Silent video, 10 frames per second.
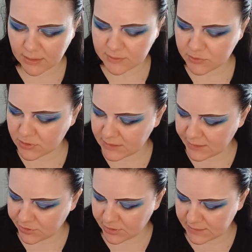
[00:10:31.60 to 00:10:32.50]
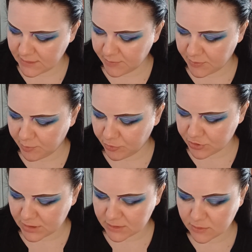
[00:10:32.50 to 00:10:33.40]
so we just literally dip the
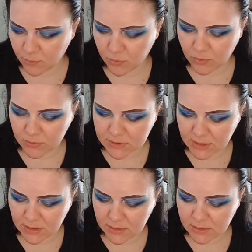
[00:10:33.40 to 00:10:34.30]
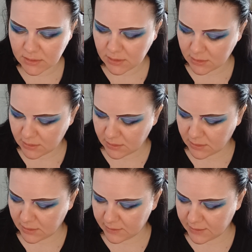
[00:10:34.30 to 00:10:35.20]
brush into the water
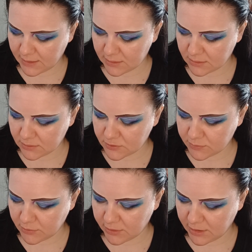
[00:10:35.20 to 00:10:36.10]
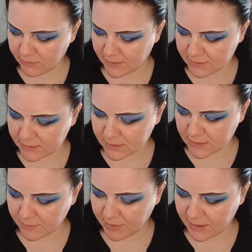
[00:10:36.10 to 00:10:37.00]
and then swirl it around into
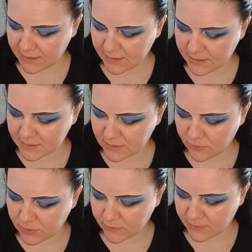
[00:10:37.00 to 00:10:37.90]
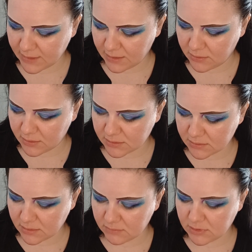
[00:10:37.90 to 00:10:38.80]
the palette until you get
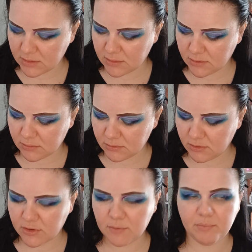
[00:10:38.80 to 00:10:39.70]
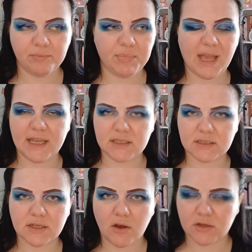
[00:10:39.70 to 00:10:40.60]
like a
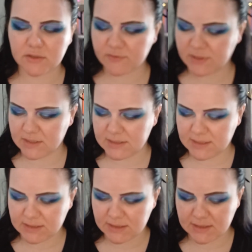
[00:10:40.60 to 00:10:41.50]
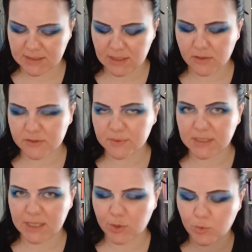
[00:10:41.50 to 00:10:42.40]
paint kind of consistency, like so it's
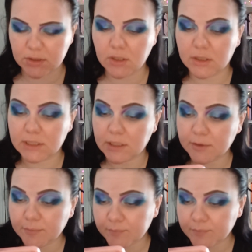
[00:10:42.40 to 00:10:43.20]
a liquid liner.